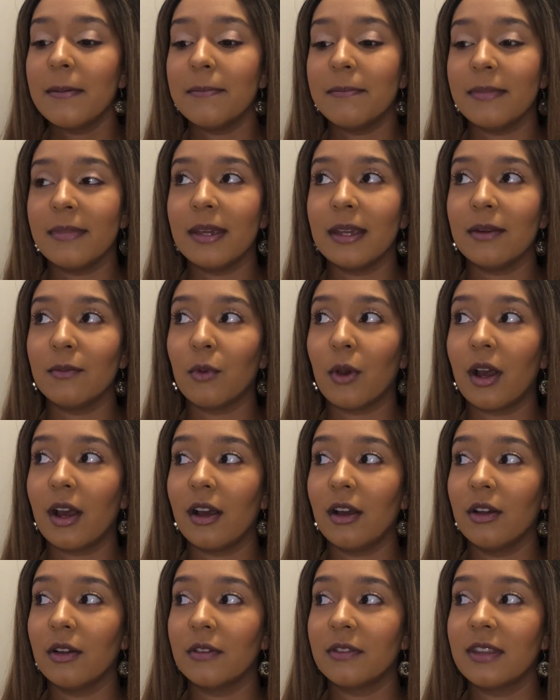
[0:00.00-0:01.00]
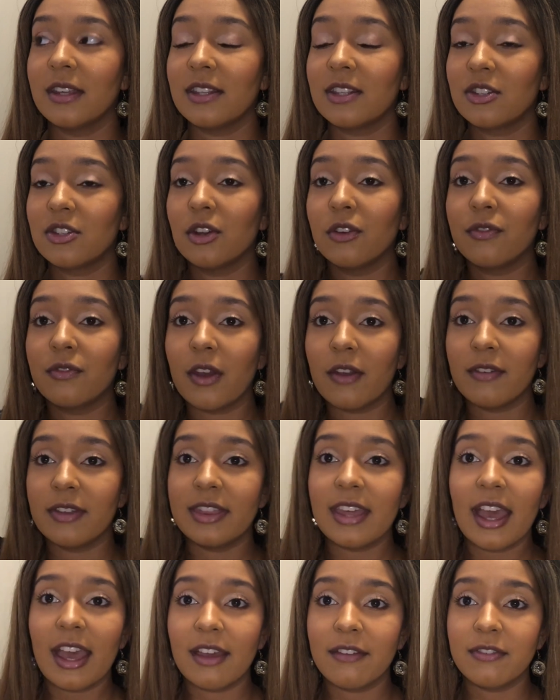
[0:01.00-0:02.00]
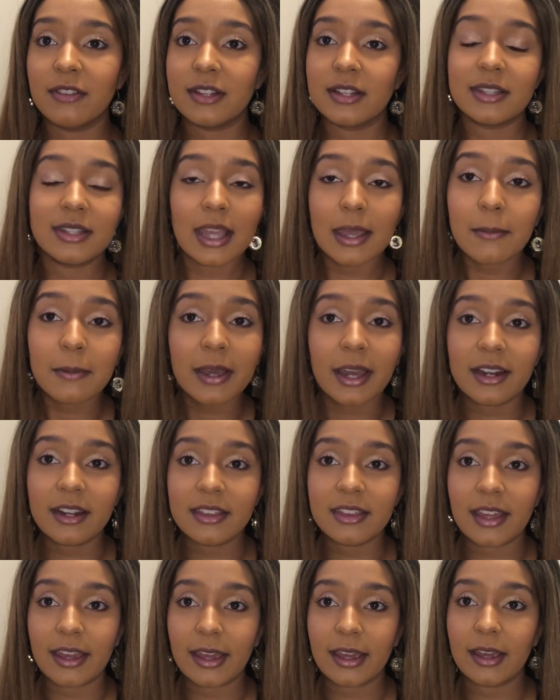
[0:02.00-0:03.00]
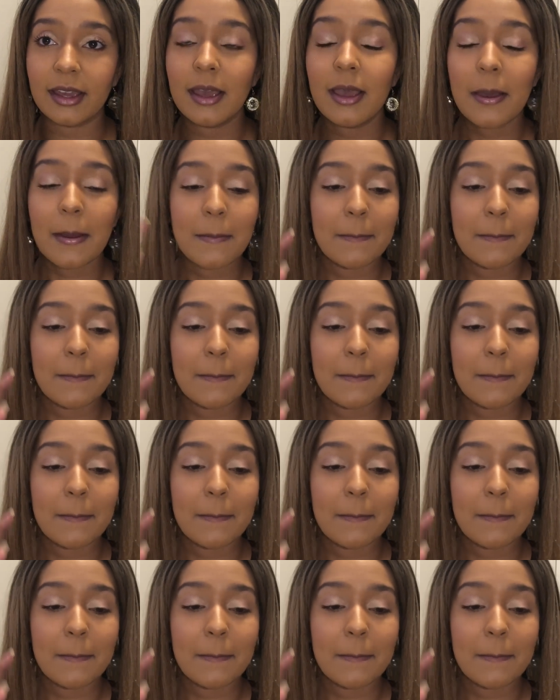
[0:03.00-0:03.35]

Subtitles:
meanwhile there's stuff over there for the same kind of thing,